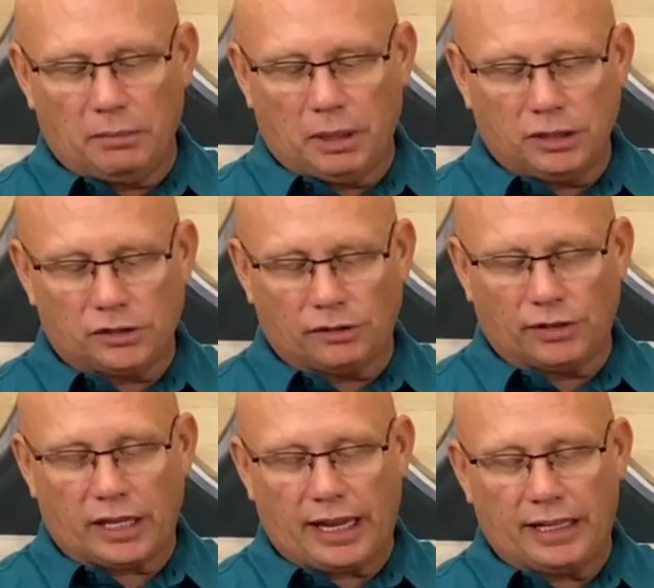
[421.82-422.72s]
much of a
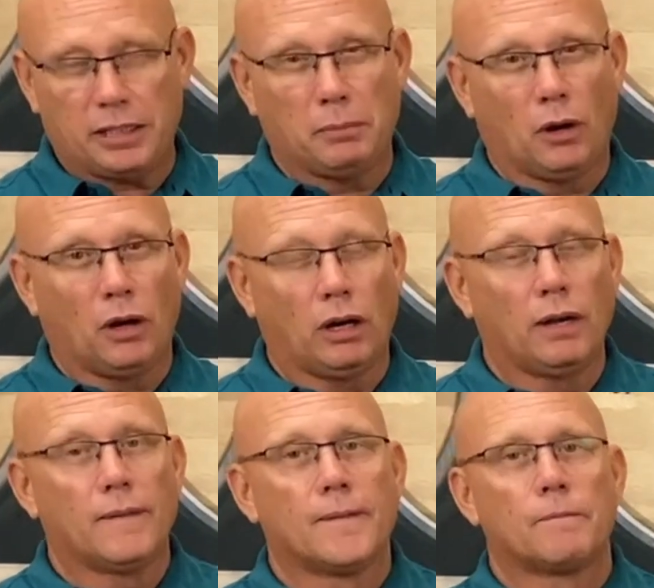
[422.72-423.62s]
candy bar.
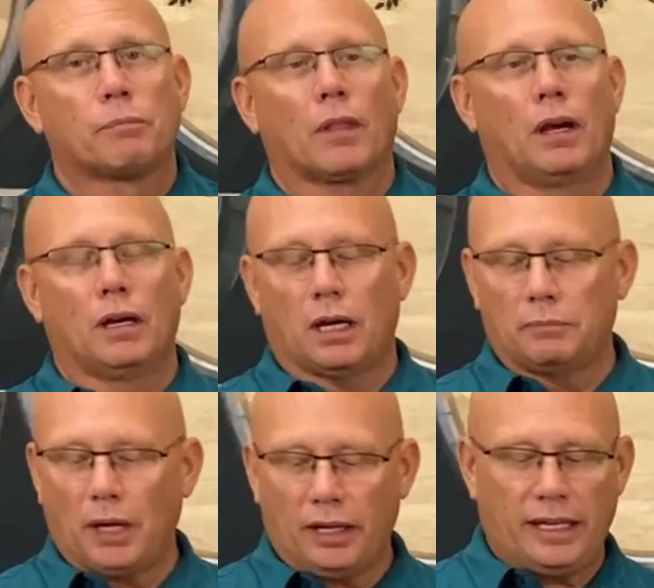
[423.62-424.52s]
Uh, I'm
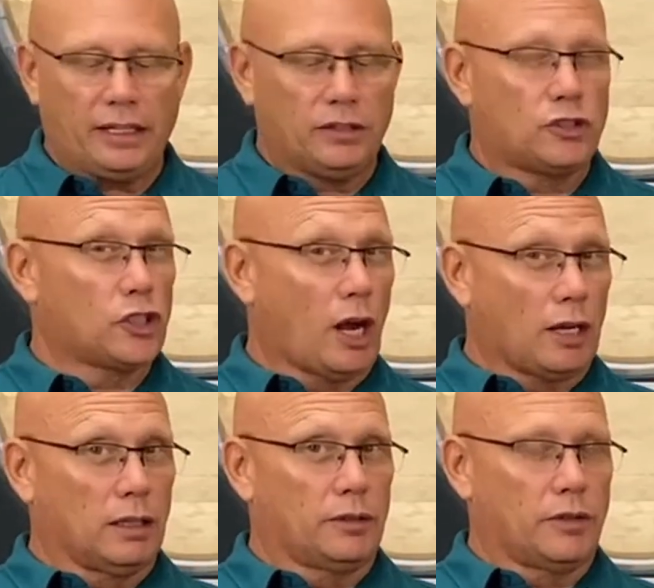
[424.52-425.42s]
not getting
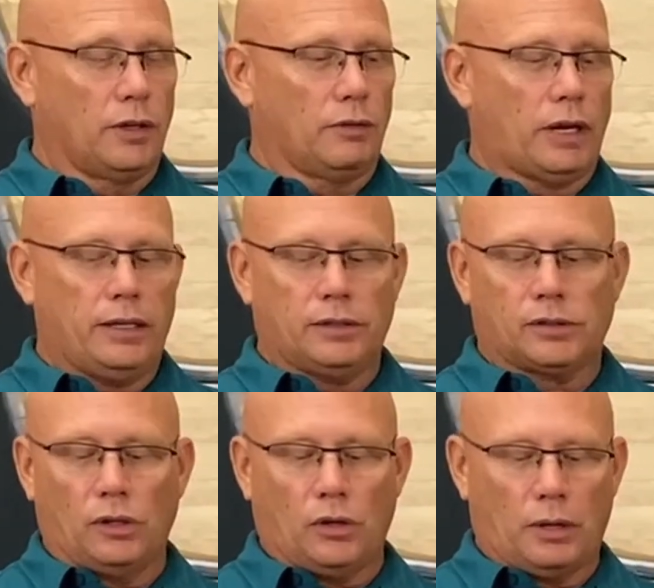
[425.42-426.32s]
chocolate though, right?
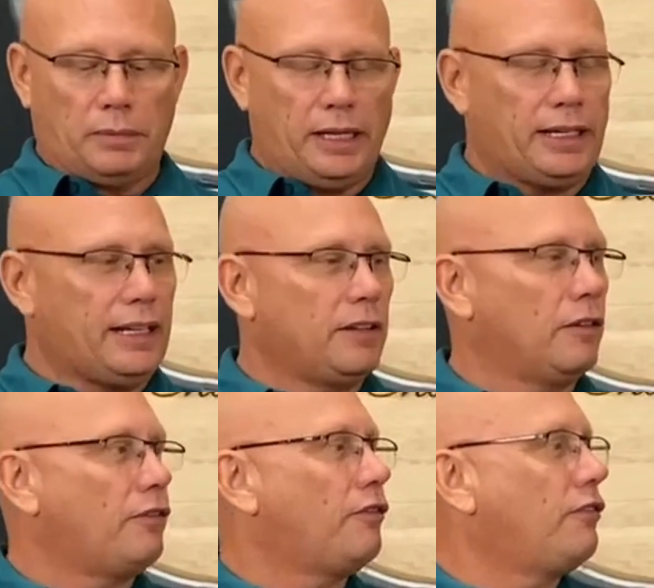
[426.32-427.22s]
So I'm getting the
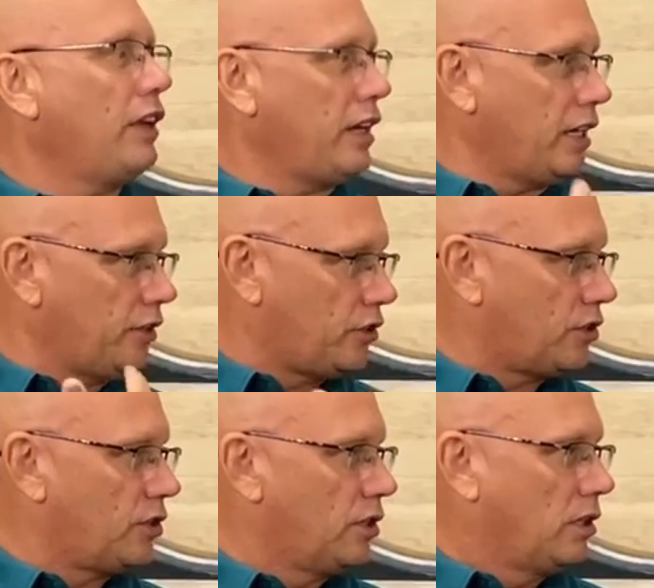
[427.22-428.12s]

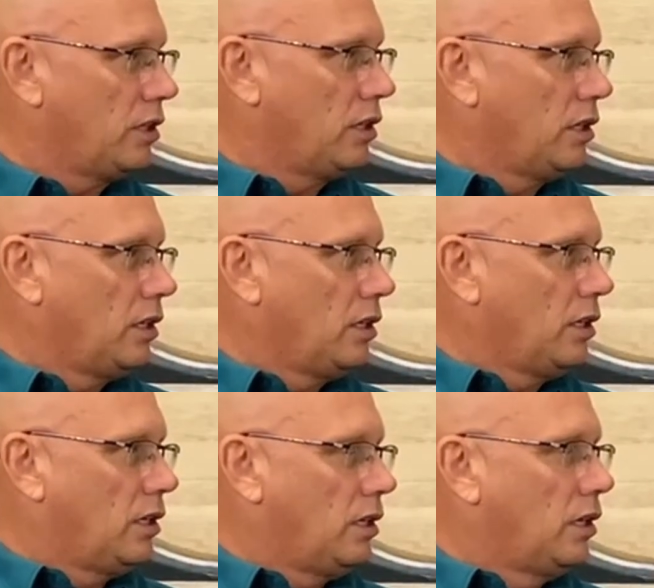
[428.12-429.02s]
finish
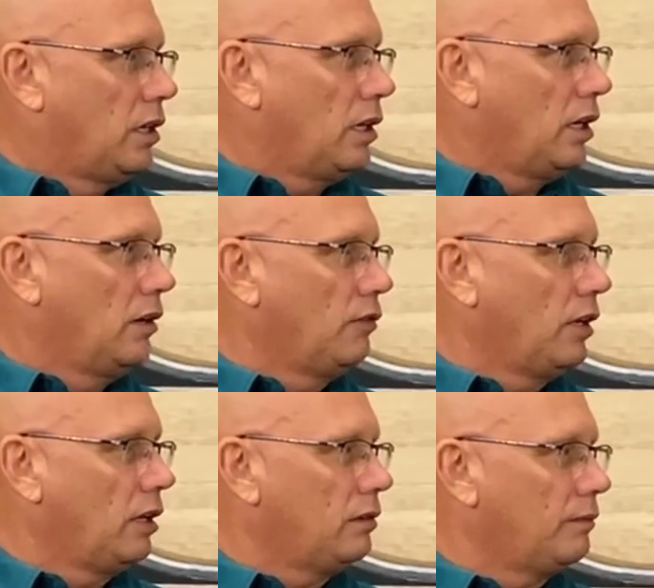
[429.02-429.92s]
of
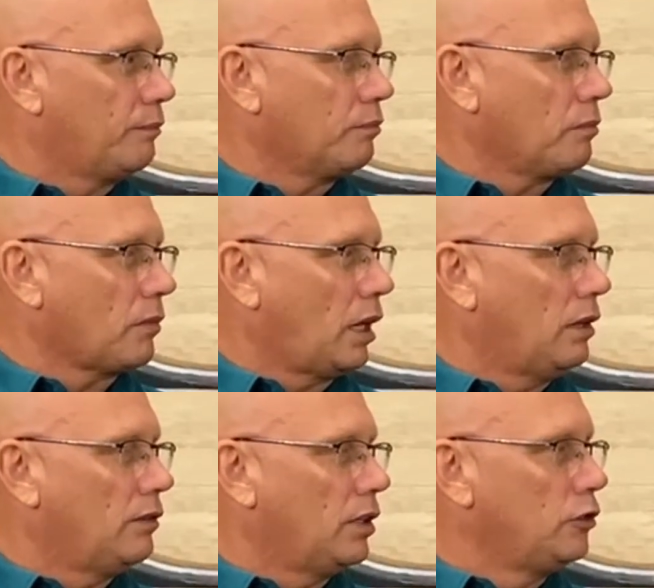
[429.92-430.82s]
a,
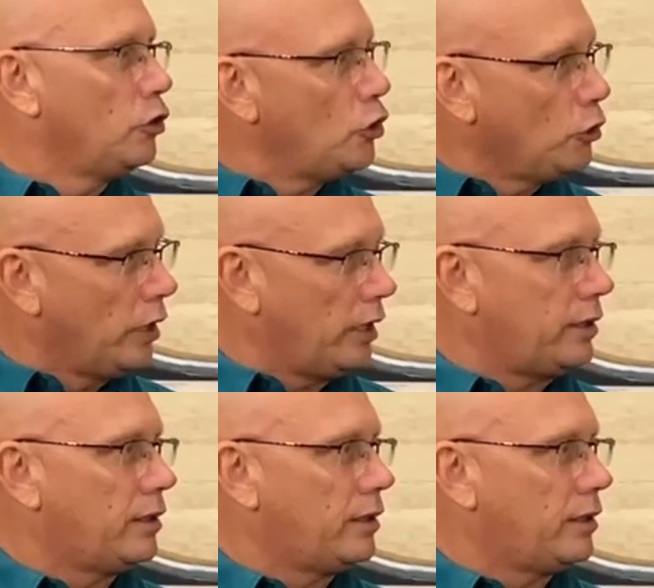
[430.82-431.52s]
of a nougat,